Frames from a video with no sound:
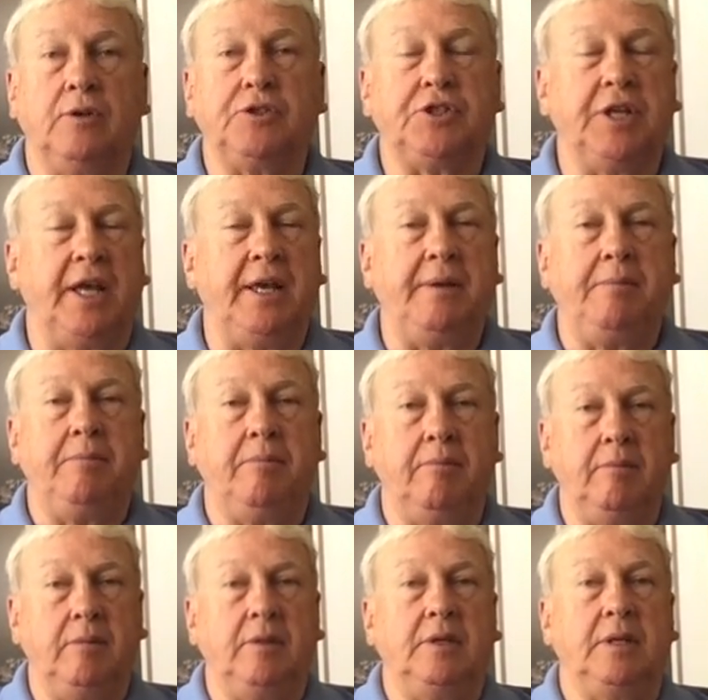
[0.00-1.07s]

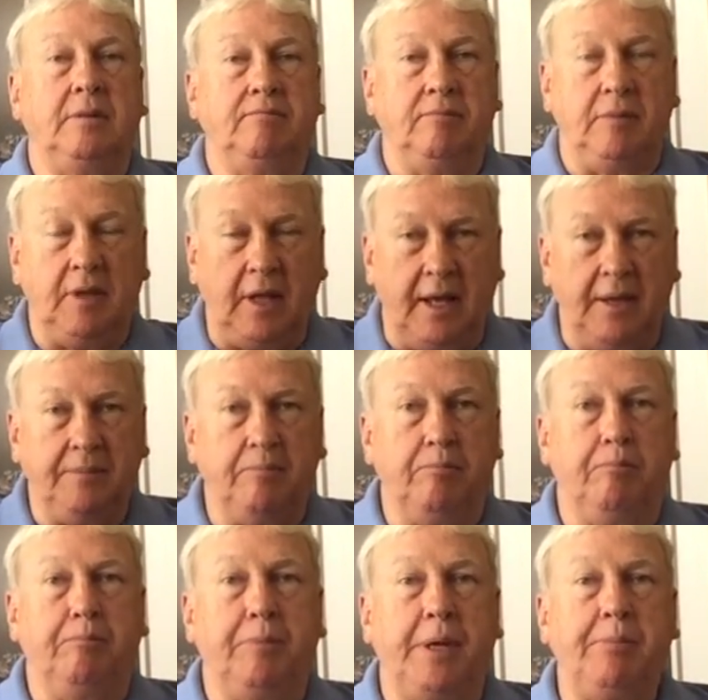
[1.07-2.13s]
Same, had
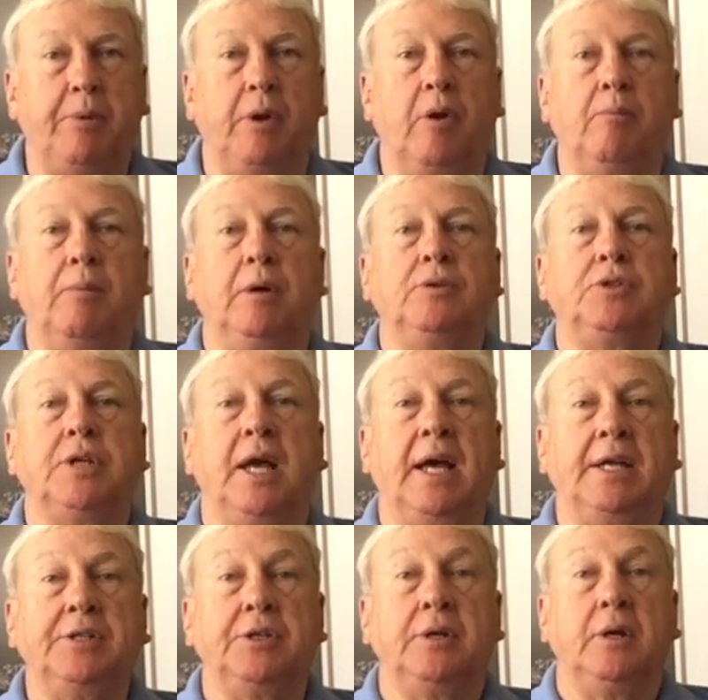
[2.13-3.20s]
people on both
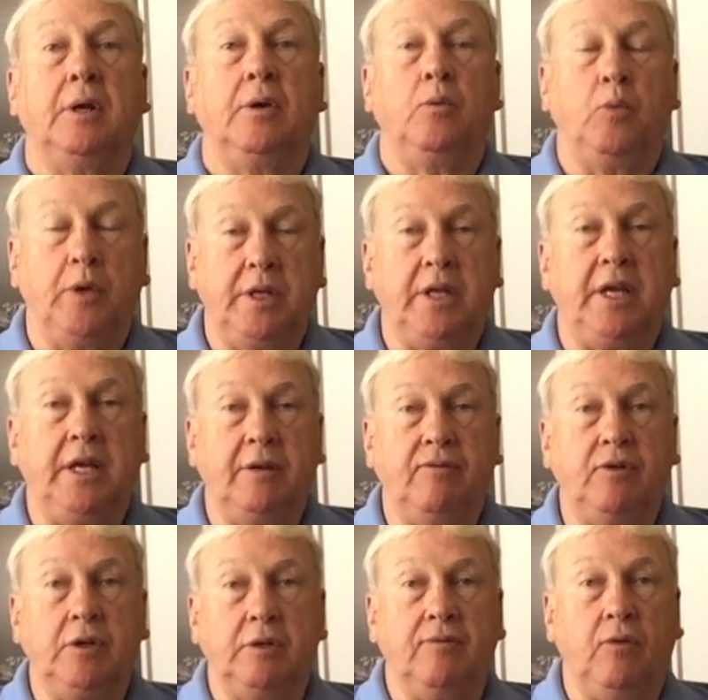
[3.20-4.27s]
sides with
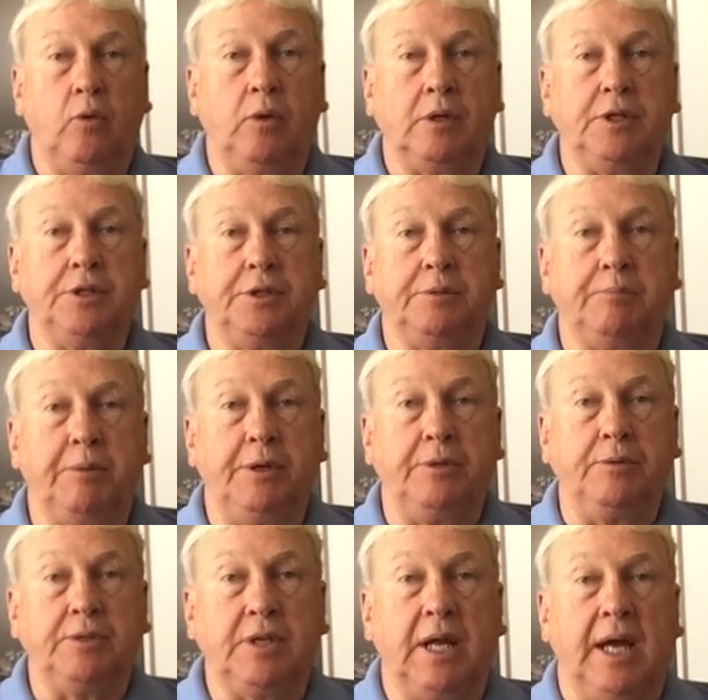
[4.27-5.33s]
10-foot forks and
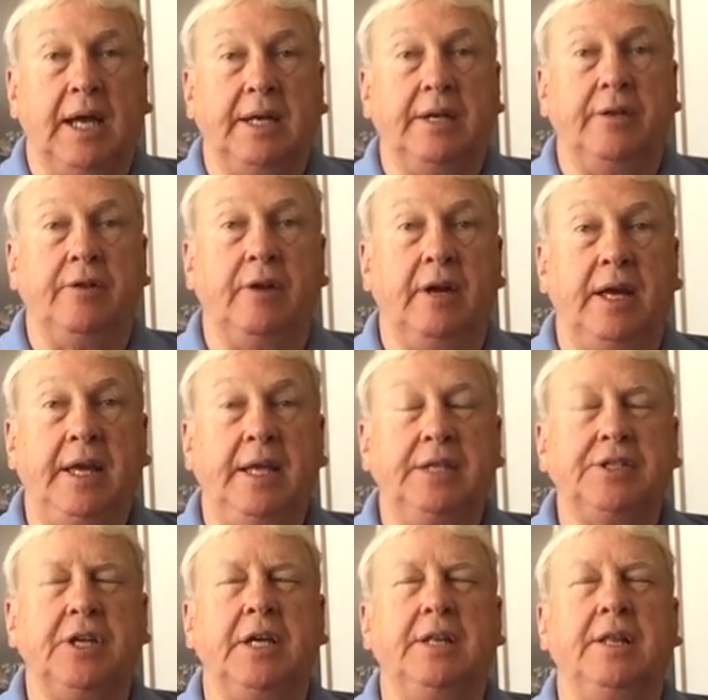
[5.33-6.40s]
spoons tied to their
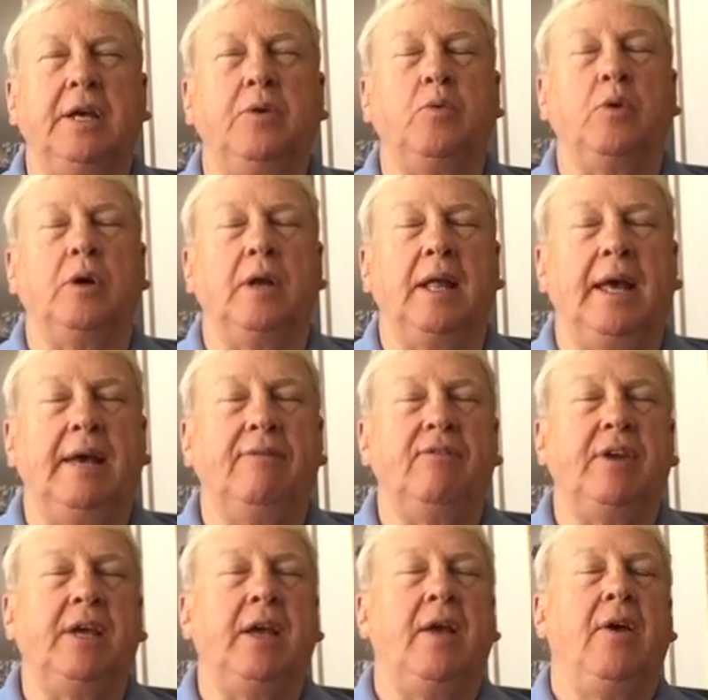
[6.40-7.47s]
hands. And they were
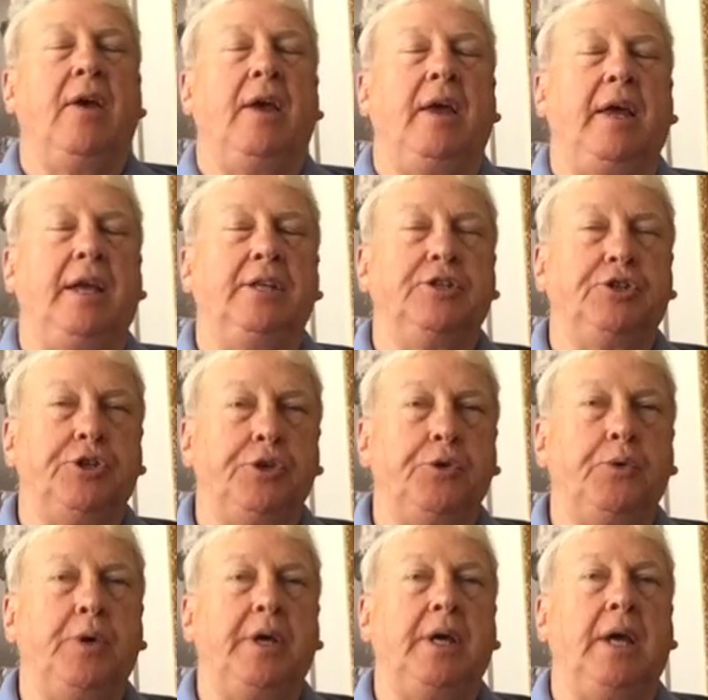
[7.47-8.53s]
laughing and
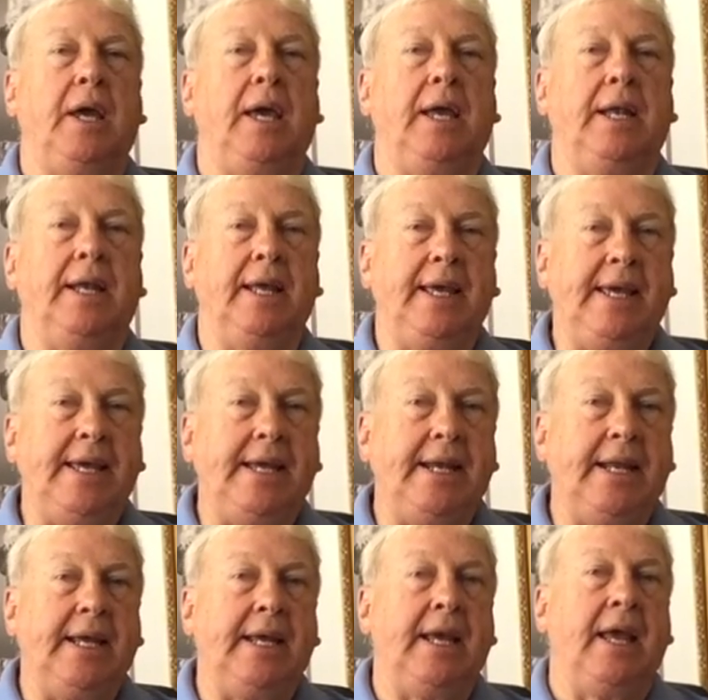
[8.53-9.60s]
chewing and
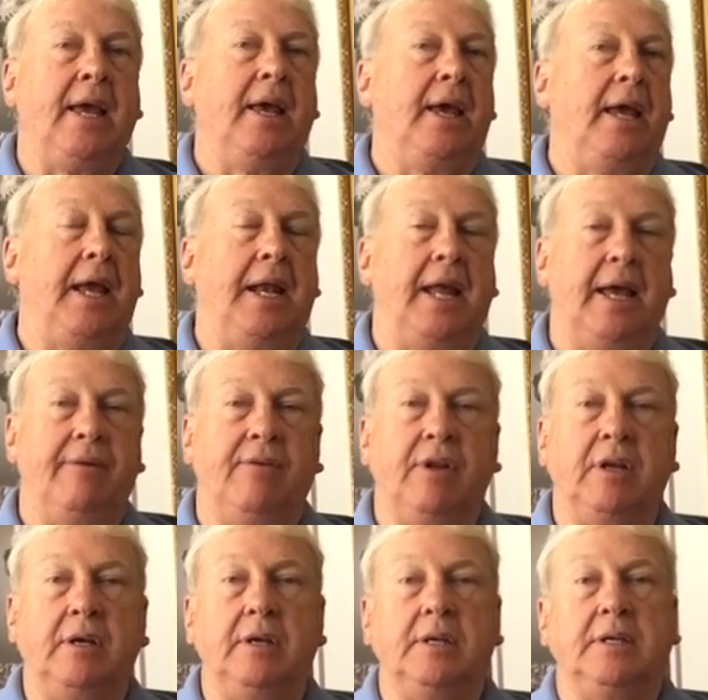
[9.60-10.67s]
eating and having
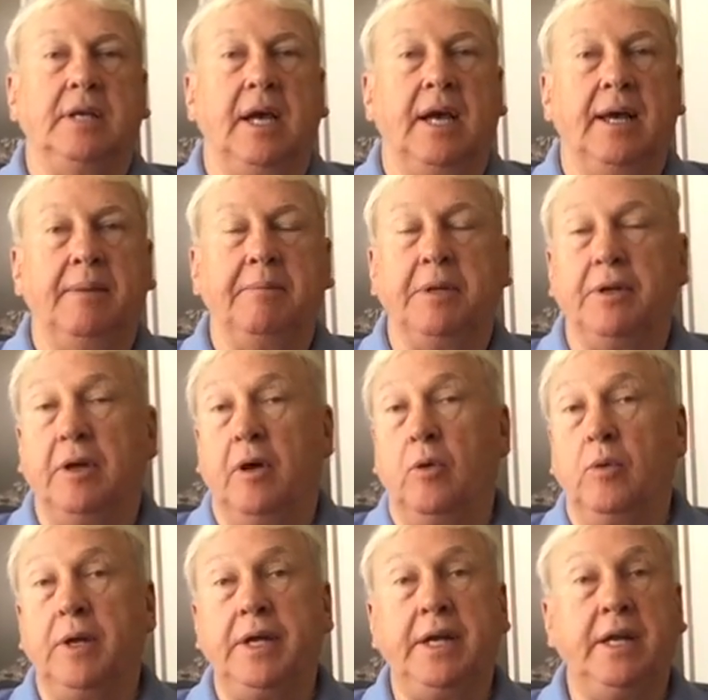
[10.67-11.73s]
a good time. And the
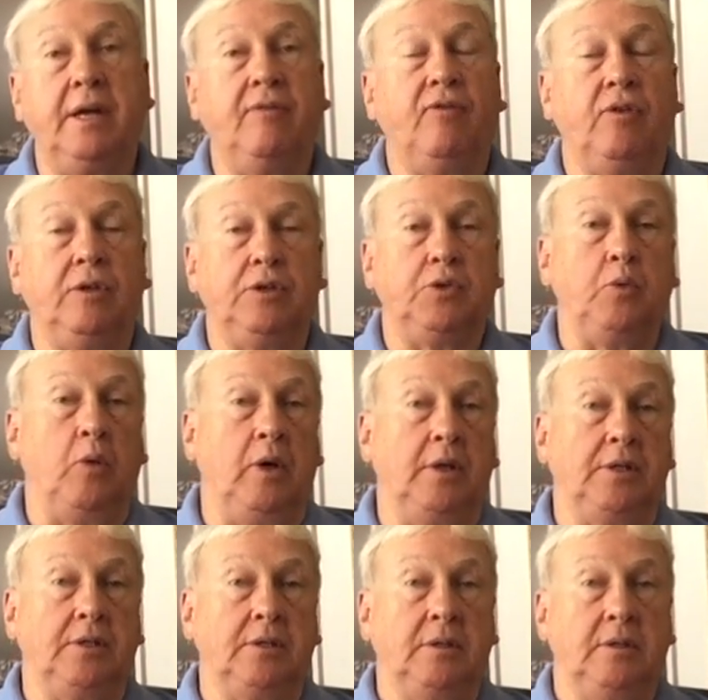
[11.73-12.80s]
only difference
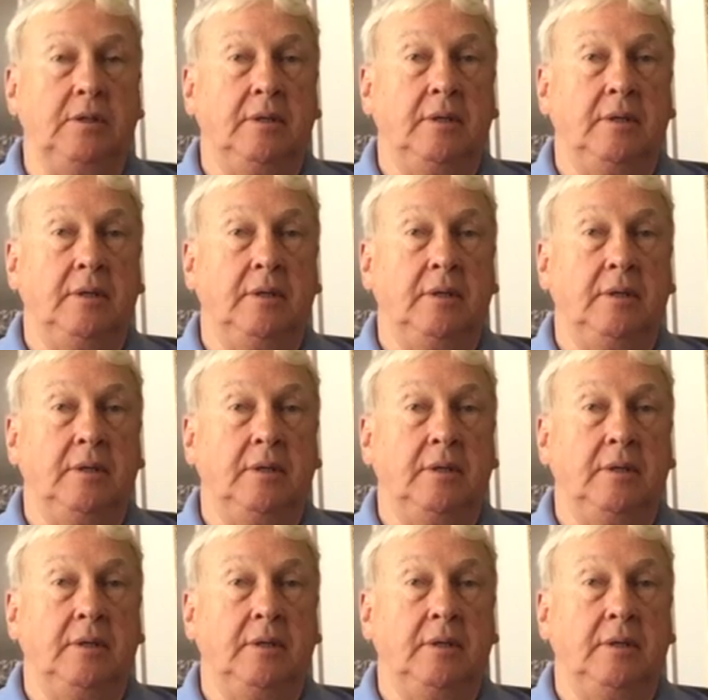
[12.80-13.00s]
was,